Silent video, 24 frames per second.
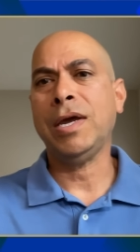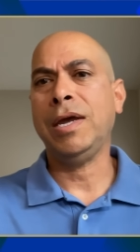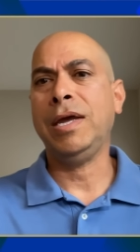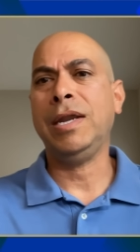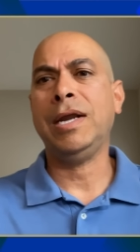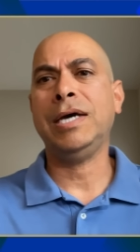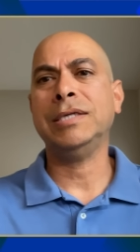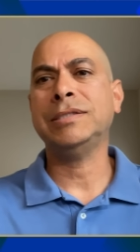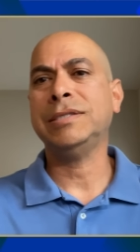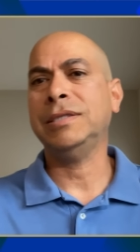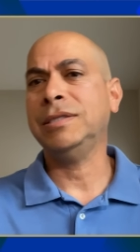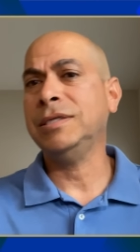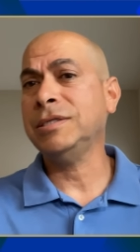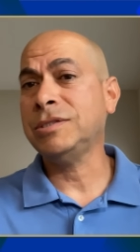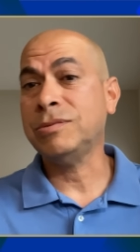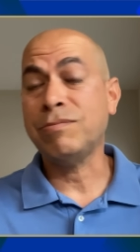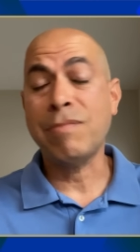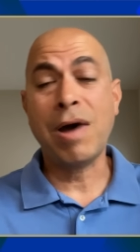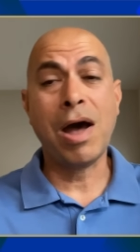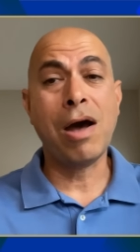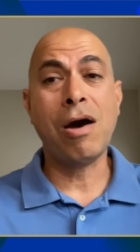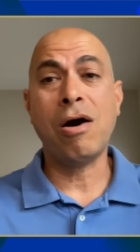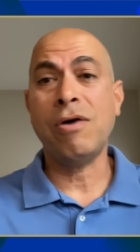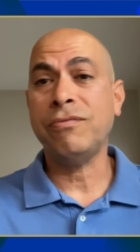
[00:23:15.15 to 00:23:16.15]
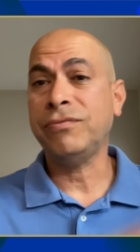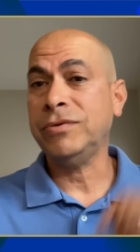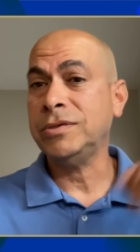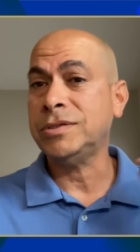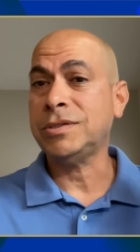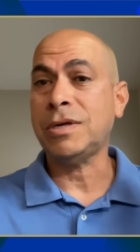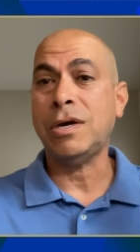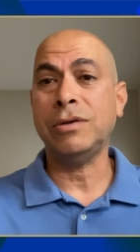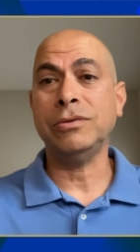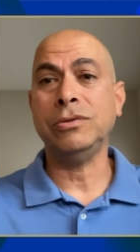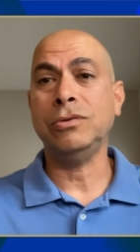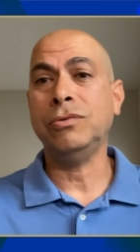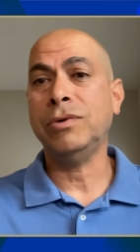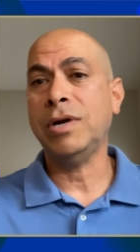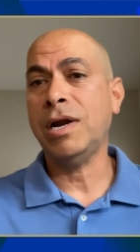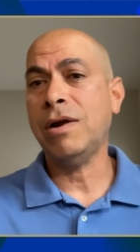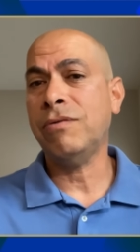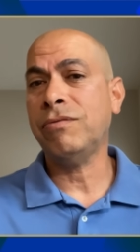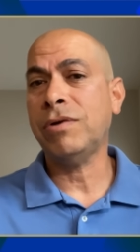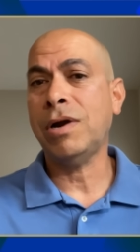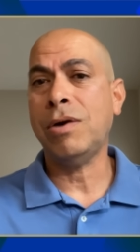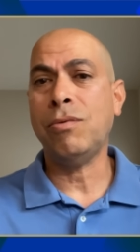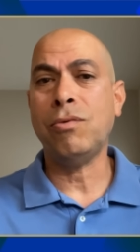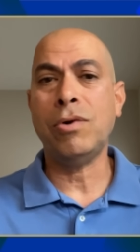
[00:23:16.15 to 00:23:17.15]
And I said, this is my office. I'll do
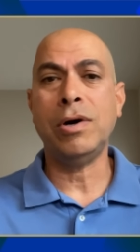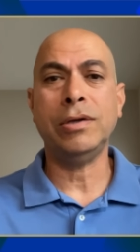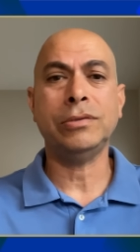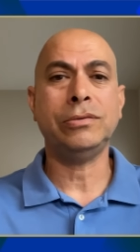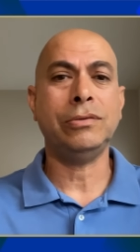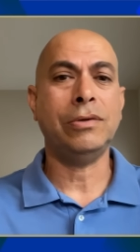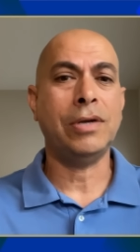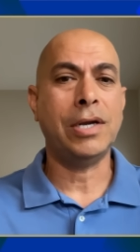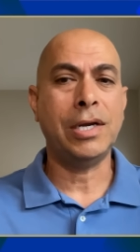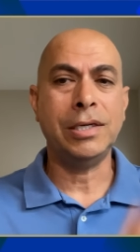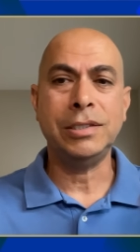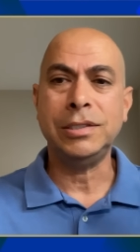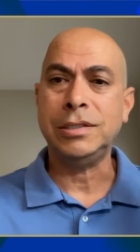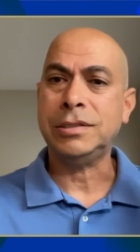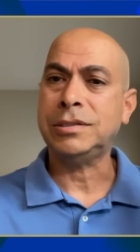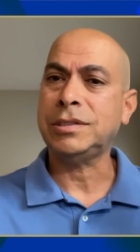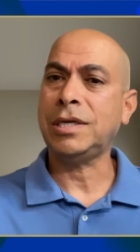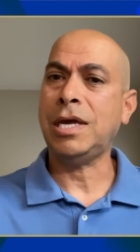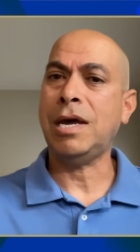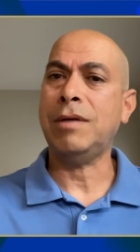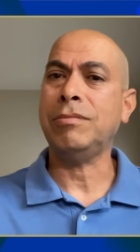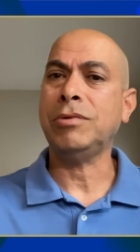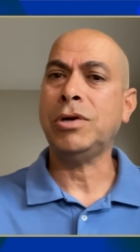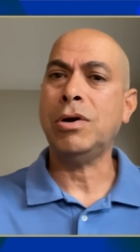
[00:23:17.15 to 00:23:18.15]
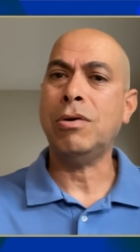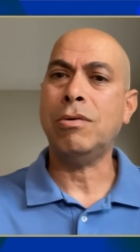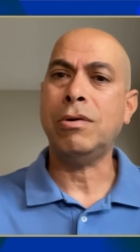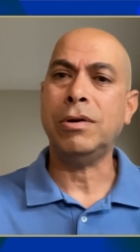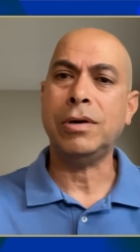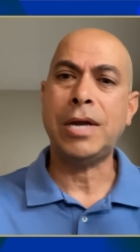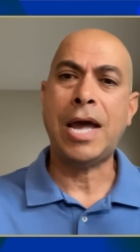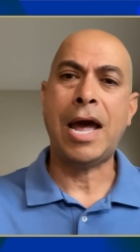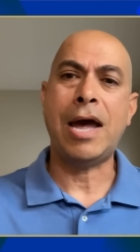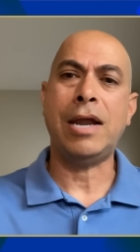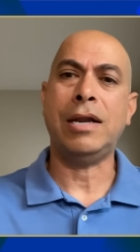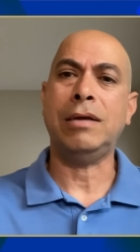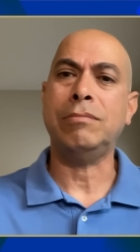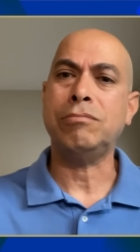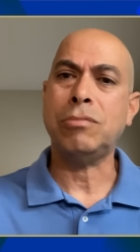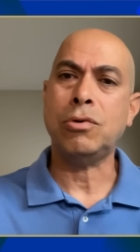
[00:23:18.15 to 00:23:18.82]
whatever I want to. And I just kept going at it.